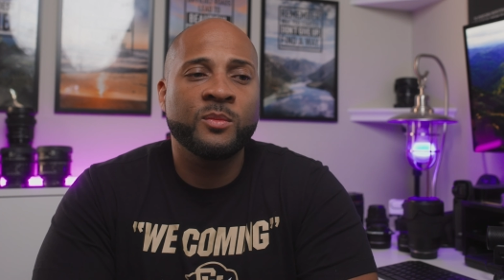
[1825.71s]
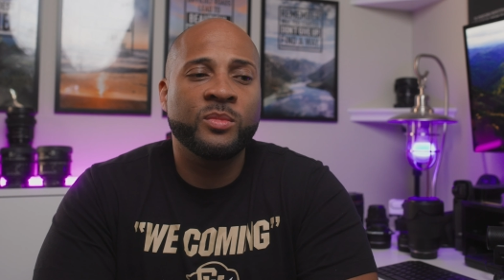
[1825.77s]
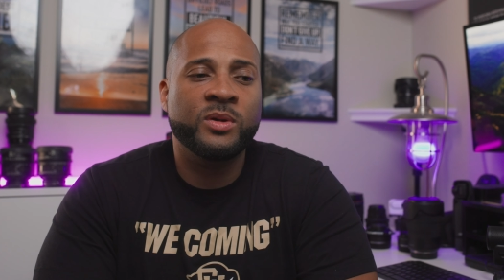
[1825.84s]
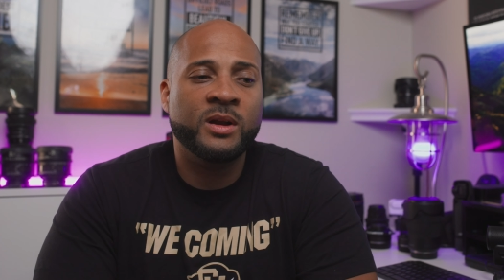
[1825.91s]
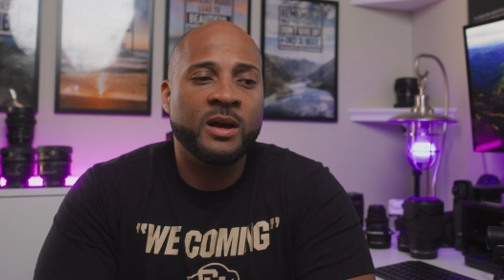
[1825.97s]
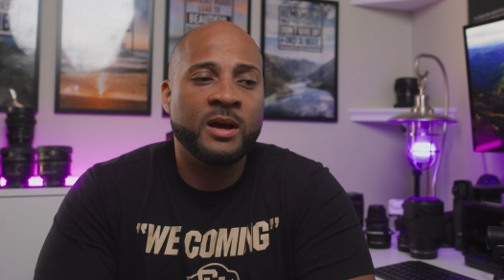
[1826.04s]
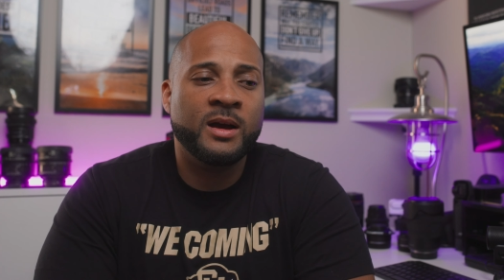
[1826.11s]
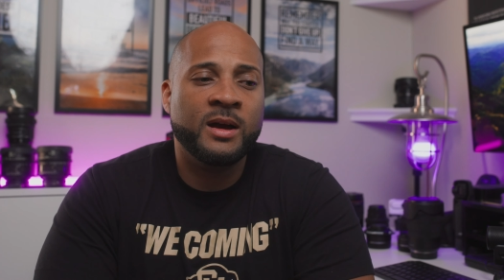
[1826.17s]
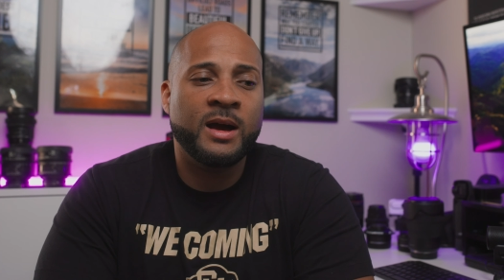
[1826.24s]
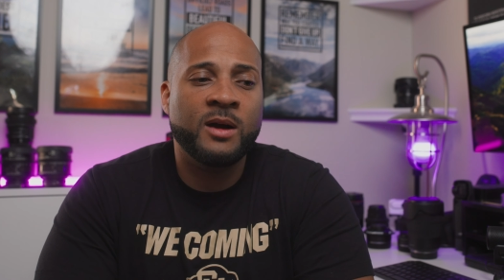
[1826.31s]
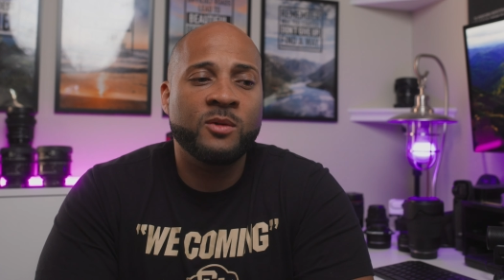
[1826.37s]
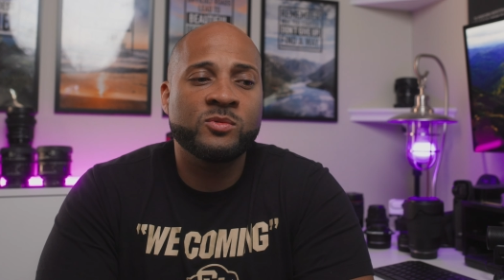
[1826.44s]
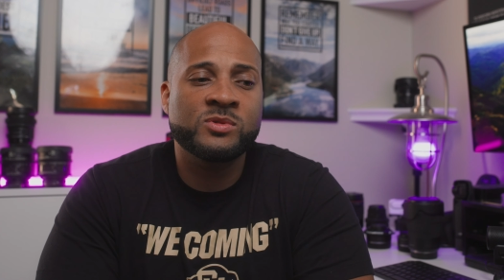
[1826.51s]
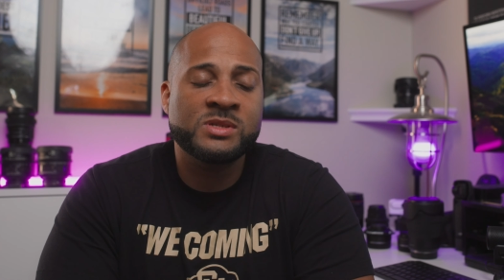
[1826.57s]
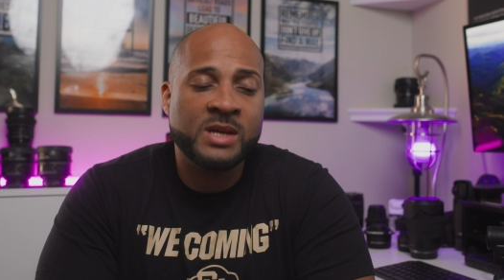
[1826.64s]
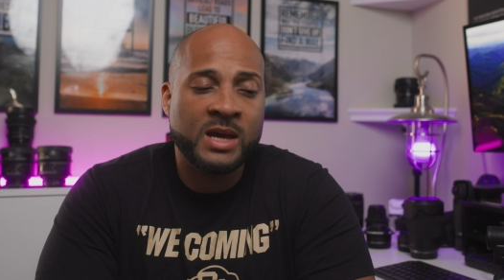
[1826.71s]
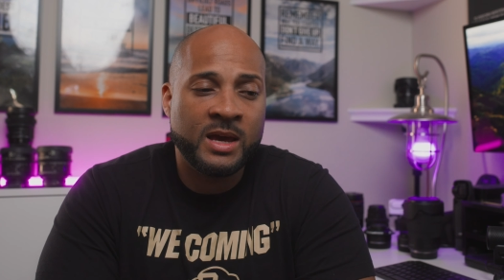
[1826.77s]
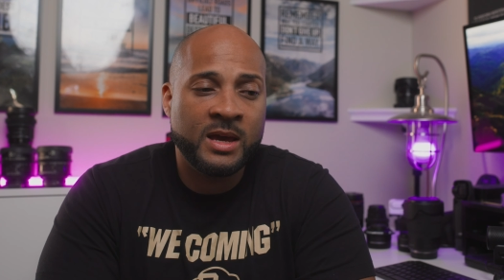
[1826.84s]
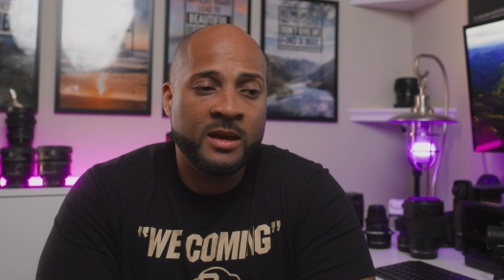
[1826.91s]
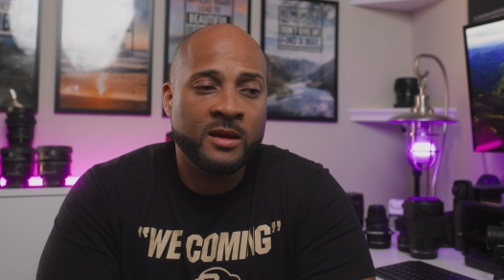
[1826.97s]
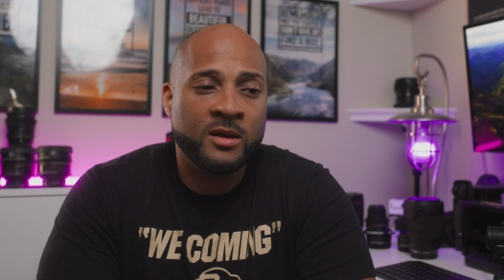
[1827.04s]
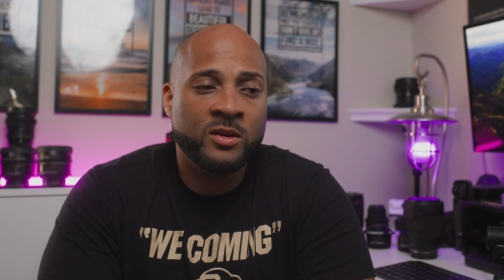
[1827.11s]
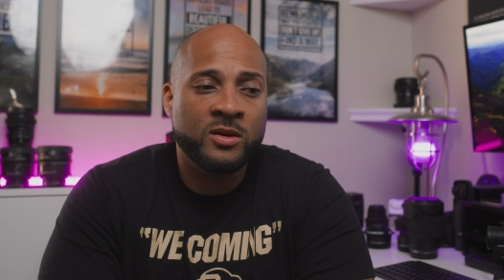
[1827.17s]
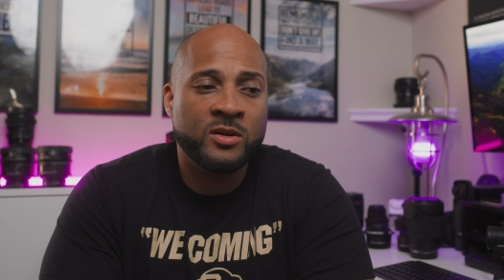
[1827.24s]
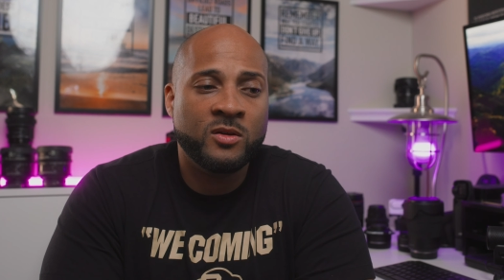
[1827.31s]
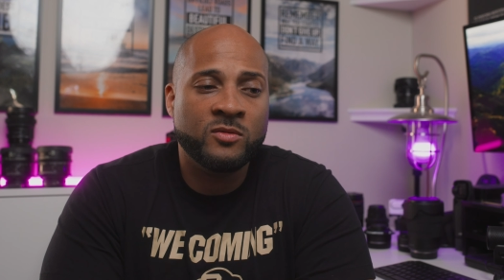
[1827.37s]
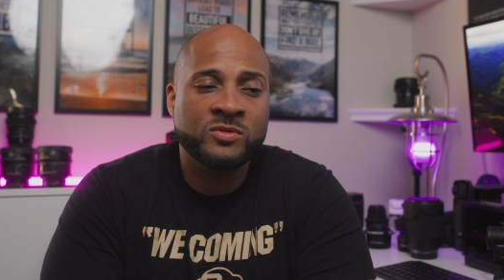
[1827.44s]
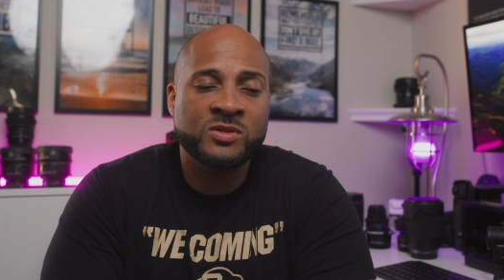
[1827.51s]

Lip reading: But I will say, you know,